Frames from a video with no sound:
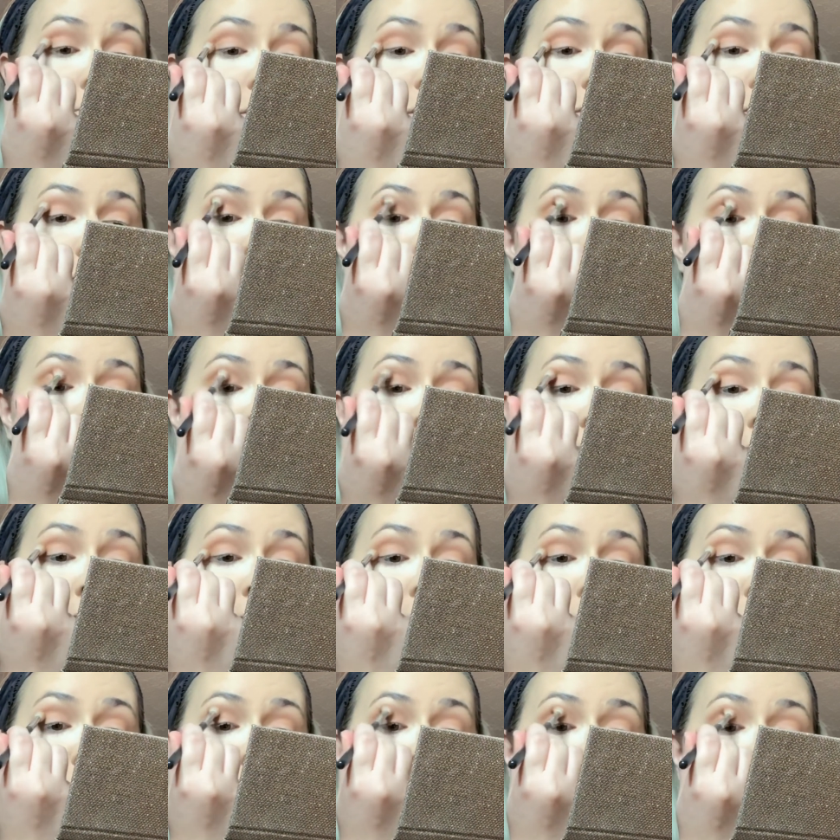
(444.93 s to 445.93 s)
using the
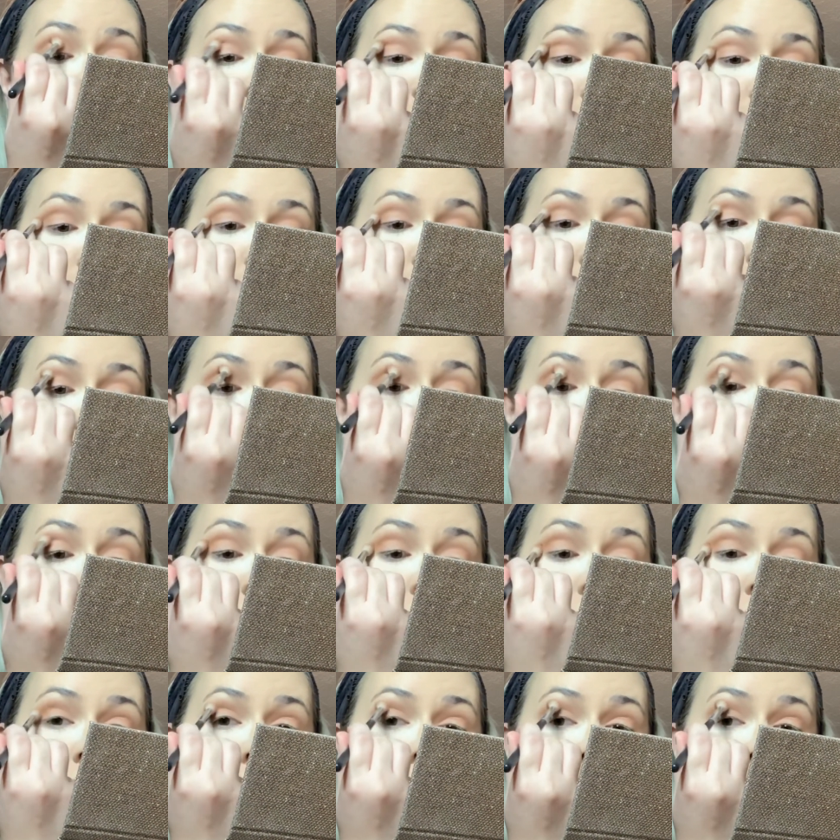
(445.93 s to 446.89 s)
same fluffy brush,